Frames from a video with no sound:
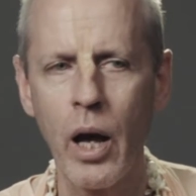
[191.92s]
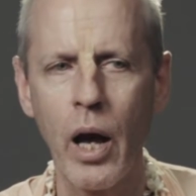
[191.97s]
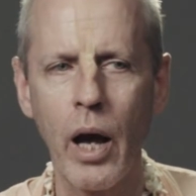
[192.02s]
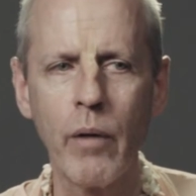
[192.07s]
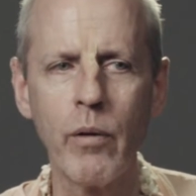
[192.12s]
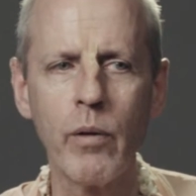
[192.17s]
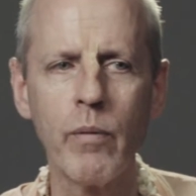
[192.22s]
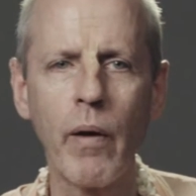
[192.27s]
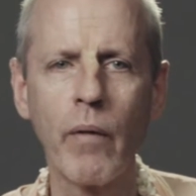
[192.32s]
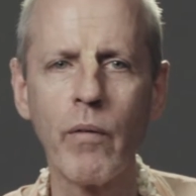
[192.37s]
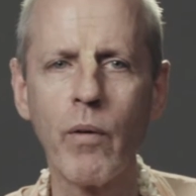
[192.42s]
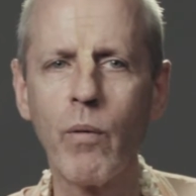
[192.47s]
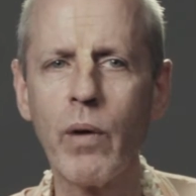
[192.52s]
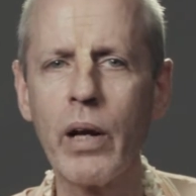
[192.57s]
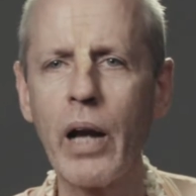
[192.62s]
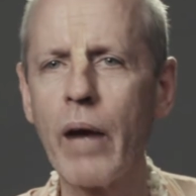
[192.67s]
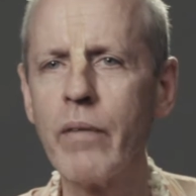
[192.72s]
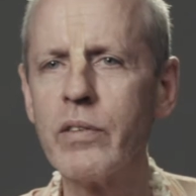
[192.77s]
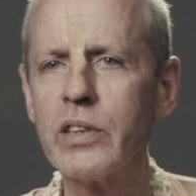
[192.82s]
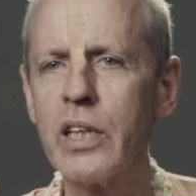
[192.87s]
I remember
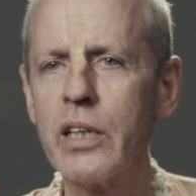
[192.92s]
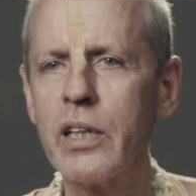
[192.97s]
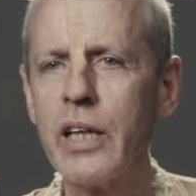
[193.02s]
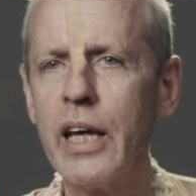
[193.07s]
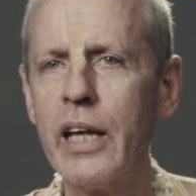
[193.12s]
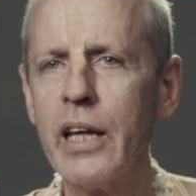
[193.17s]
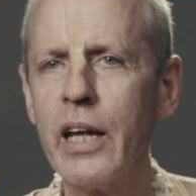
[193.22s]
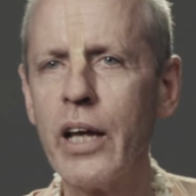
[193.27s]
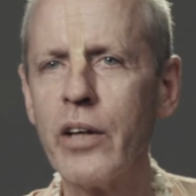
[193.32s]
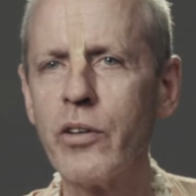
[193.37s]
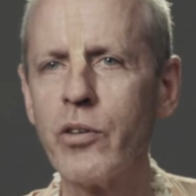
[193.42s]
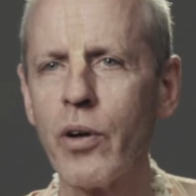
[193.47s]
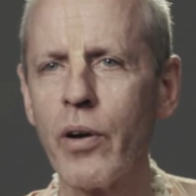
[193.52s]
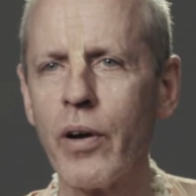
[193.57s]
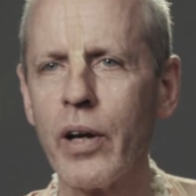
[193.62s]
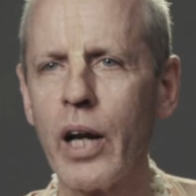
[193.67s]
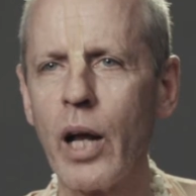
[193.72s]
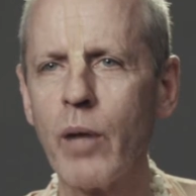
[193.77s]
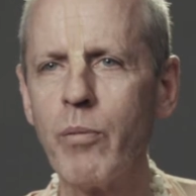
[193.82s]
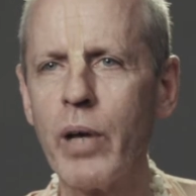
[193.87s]
when I was a teenager
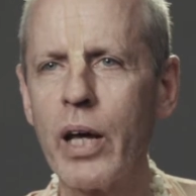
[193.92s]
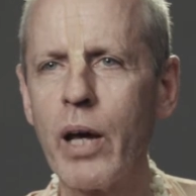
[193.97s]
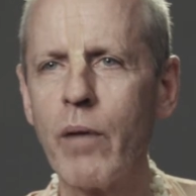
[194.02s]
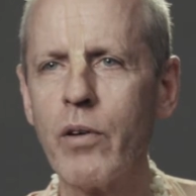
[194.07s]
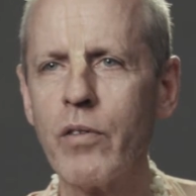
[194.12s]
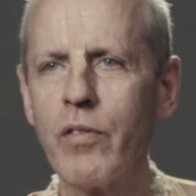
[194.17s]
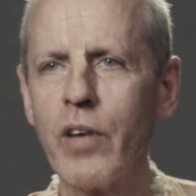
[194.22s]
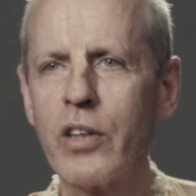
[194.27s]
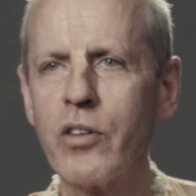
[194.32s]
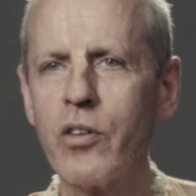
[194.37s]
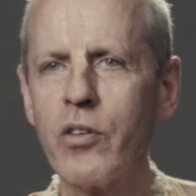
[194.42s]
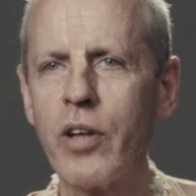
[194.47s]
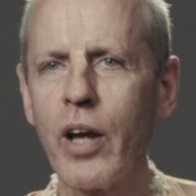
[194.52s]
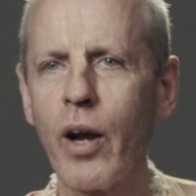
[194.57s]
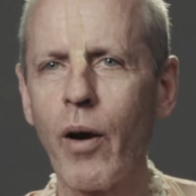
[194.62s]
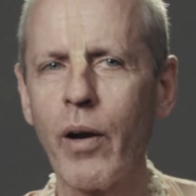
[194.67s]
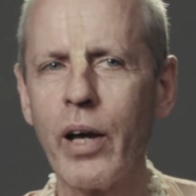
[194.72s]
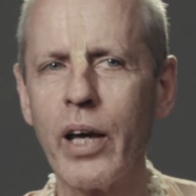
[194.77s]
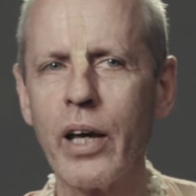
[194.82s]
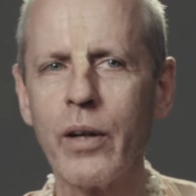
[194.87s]
and I'd become a
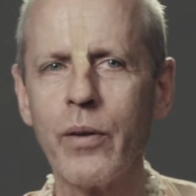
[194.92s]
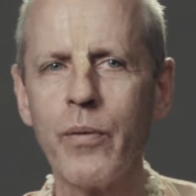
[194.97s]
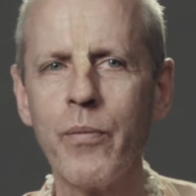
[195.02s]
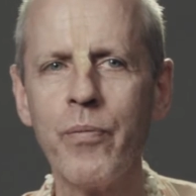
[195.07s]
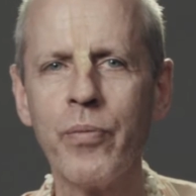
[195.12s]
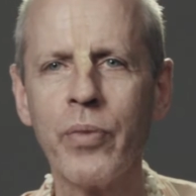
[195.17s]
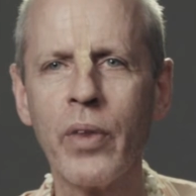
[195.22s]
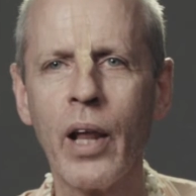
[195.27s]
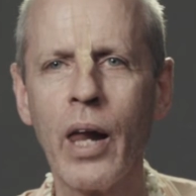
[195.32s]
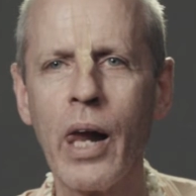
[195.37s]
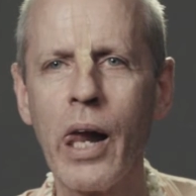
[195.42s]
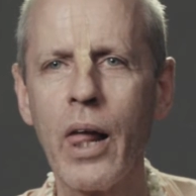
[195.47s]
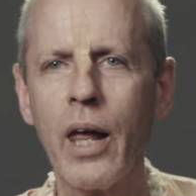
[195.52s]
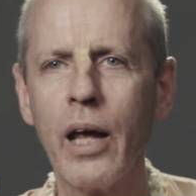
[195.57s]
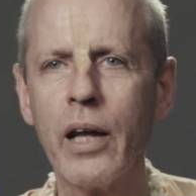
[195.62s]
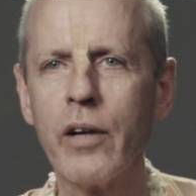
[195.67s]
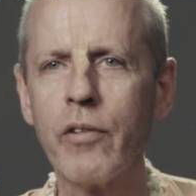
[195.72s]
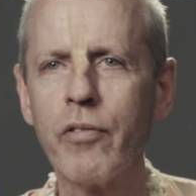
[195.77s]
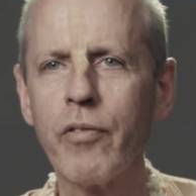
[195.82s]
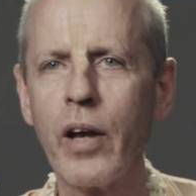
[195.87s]
vegetarian,
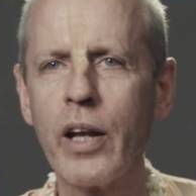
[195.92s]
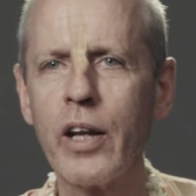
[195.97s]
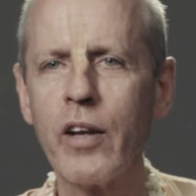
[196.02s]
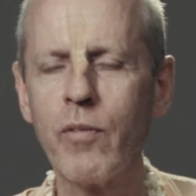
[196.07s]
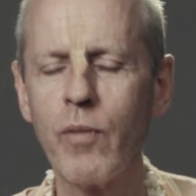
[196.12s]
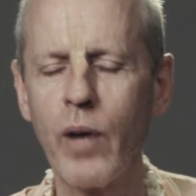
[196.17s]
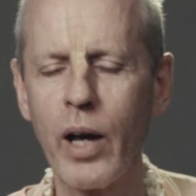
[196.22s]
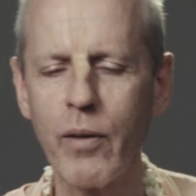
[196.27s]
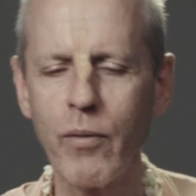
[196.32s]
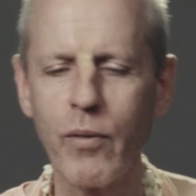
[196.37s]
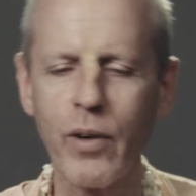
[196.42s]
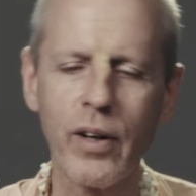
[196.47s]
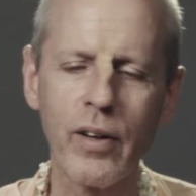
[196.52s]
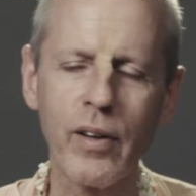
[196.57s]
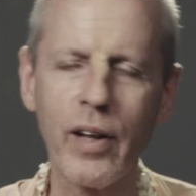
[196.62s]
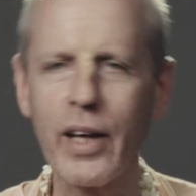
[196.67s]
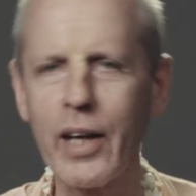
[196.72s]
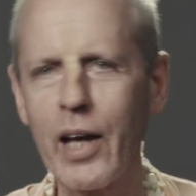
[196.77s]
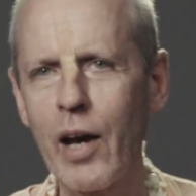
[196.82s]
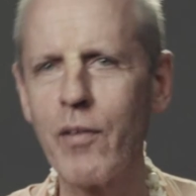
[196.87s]
and a friend of mine, we are
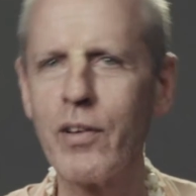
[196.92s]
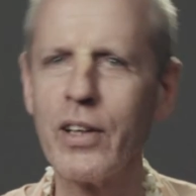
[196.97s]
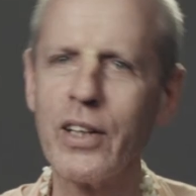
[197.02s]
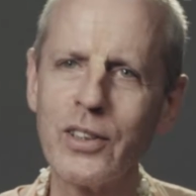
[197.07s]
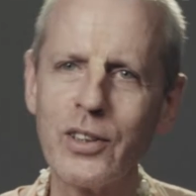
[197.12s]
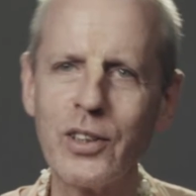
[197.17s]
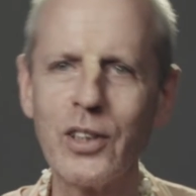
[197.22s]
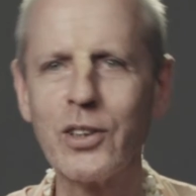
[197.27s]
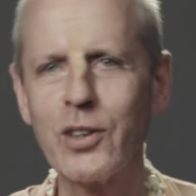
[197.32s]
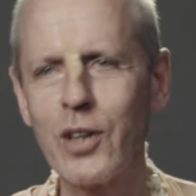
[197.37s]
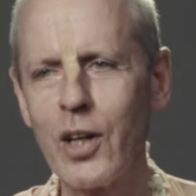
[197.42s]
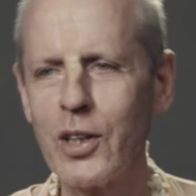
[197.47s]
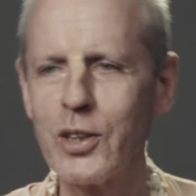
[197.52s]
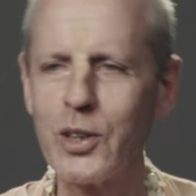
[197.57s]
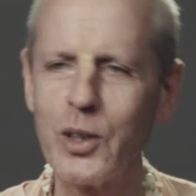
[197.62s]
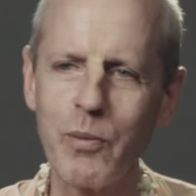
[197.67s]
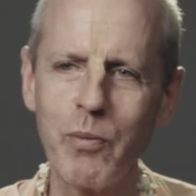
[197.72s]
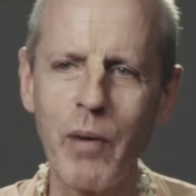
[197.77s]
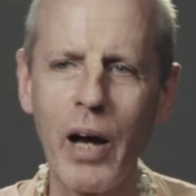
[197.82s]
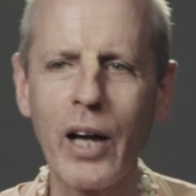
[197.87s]
like having this
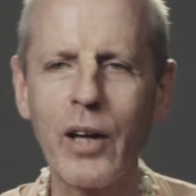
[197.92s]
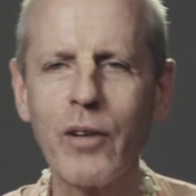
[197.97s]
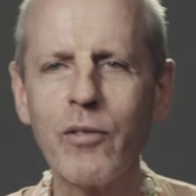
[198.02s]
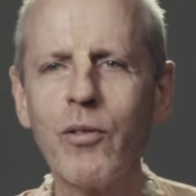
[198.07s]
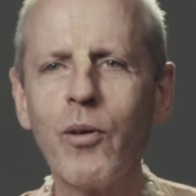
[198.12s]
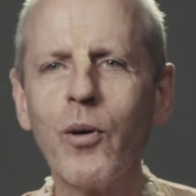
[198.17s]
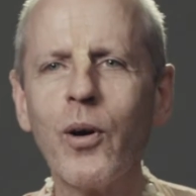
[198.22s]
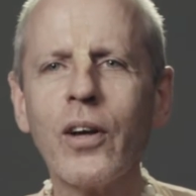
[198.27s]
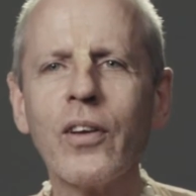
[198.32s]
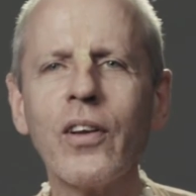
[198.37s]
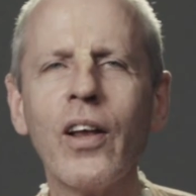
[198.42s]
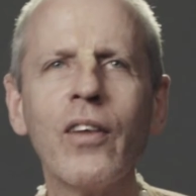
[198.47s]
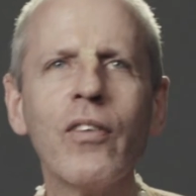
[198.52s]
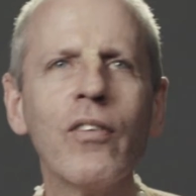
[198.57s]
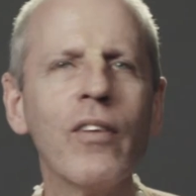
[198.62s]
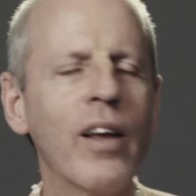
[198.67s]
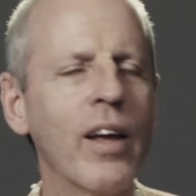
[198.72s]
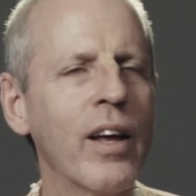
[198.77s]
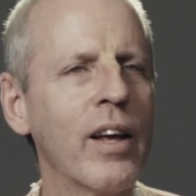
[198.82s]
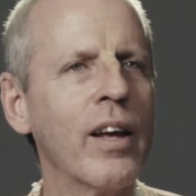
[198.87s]
discussion back and forth, and